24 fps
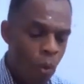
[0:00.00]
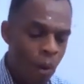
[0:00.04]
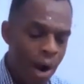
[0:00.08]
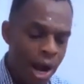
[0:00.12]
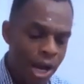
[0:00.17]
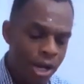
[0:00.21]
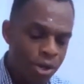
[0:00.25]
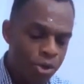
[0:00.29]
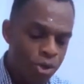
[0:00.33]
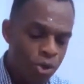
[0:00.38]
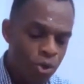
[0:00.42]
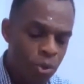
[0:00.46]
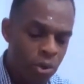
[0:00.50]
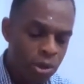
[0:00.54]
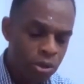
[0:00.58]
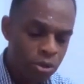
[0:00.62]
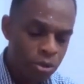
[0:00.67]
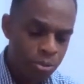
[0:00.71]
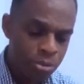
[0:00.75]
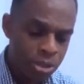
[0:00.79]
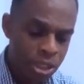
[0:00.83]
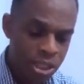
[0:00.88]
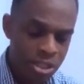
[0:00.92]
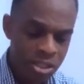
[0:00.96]
Why do
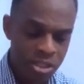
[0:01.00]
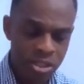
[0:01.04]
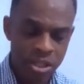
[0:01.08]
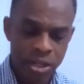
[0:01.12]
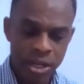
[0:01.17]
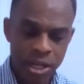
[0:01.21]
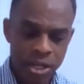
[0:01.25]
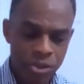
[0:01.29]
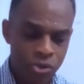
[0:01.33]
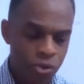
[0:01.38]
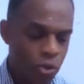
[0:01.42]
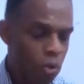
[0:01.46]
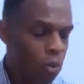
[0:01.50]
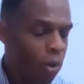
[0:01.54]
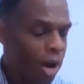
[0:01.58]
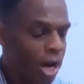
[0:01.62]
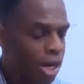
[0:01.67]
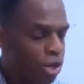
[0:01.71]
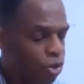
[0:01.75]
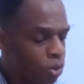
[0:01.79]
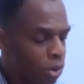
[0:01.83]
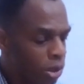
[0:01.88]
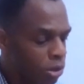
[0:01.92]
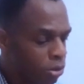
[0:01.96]
you want to be a senator?
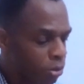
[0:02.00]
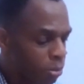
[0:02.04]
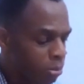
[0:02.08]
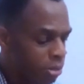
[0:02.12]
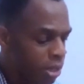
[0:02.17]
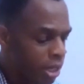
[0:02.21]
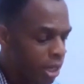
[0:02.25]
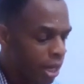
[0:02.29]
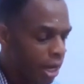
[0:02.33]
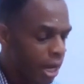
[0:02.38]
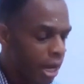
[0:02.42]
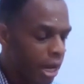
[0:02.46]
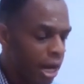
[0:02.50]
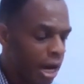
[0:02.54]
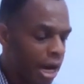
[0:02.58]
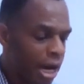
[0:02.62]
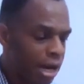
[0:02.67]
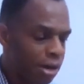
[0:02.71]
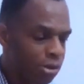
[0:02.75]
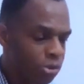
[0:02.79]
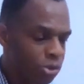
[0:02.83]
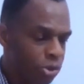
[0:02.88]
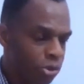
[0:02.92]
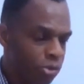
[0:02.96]
Why do you want to be
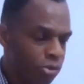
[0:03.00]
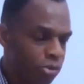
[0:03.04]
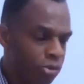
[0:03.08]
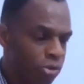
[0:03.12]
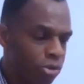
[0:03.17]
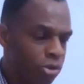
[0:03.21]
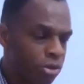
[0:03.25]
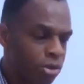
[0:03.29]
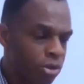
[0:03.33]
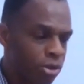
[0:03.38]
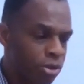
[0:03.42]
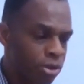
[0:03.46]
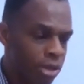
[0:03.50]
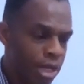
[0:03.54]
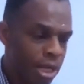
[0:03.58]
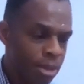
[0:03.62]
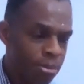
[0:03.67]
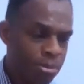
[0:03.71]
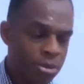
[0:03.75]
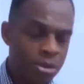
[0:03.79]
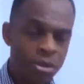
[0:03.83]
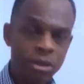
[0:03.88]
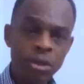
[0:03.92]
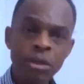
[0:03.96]
a House of
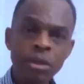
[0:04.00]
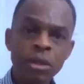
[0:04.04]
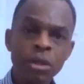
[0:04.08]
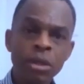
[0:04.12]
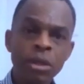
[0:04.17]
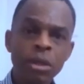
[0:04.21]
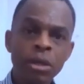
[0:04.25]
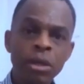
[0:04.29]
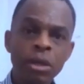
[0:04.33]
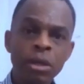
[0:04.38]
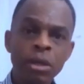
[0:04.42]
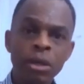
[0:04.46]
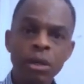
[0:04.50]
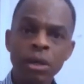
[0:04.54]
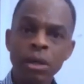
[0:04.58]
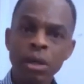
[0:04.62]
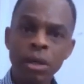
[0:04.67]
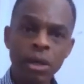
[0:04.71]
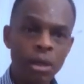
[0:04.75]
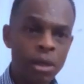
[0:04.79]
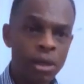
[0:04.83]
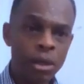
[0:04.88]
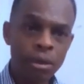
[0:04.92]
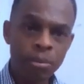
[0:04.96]
Reps
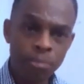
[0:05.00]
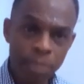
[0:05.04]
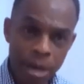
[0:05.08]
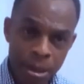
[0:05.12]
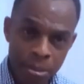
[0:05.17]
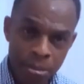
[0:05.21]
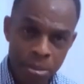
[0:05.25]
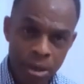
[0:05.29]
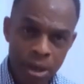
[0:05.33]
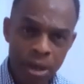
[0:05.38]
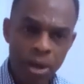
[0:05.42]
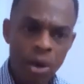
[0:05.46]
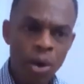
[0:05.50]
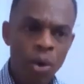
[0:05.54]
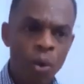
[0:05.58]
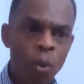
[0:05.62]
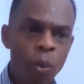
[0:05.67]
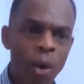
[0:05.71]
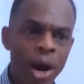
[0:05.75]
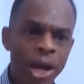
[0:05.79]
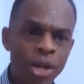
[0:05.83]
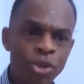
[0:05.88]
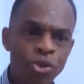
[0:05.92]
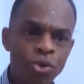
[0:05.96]
uh, uh, uh member?
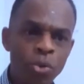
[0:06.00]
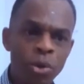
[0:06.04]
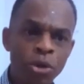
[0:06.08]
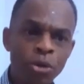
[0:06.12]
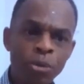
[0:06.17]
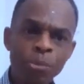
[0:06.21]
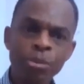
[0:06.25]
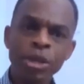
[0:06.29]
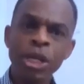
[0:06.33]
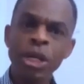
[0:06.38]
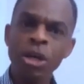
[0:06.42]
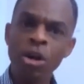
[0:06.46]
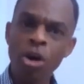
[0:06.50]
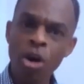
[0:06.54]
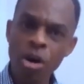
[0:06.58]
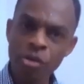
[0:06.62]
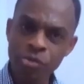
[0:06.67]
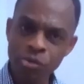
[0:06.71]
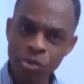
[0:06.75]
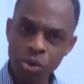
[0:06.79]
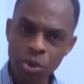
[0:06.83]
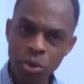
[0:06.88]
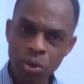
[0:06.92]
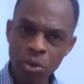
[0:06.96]
Why do you want to be a
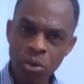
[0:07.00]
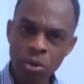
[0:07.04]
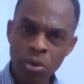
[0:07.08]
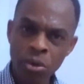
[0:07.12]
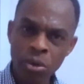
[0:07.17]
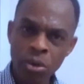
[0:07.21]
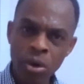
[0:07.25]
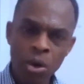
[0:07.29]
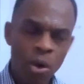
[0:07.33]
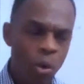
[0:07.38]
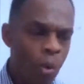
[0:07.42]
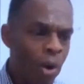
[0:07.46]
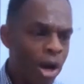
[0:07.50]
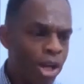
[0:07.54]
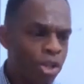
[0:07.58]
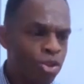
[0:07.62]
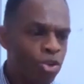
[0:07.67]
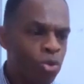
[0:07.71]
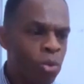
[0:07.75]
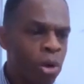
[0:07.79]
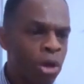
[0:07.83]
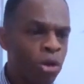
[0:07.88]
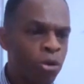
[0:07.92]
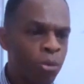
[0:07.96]
governor?
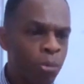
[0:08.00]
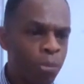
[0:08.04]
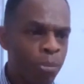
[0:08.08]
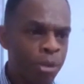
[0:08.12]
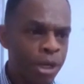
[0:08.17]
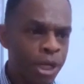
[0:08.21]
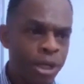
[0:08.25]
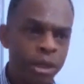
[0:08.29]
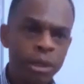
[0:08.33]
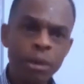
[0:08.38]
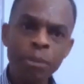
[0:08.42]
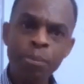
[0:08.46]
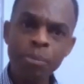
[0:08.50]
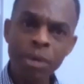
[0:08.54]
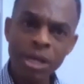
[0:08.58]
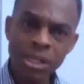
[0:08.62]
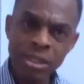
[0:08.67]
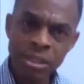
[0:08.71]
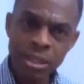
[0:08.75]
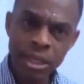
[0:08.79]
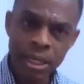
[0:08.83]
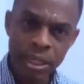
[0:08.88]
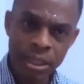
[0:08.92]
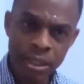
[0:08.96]
Why do you want to be
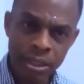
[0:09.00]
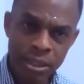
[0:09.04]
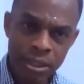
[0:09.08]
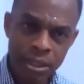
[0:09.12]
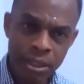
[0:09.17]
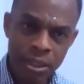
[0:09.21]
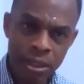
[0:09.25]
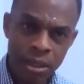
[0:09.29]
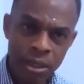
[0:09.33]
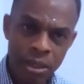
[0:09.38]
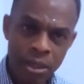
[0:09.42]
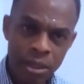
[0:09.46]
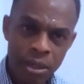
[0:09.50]
a president?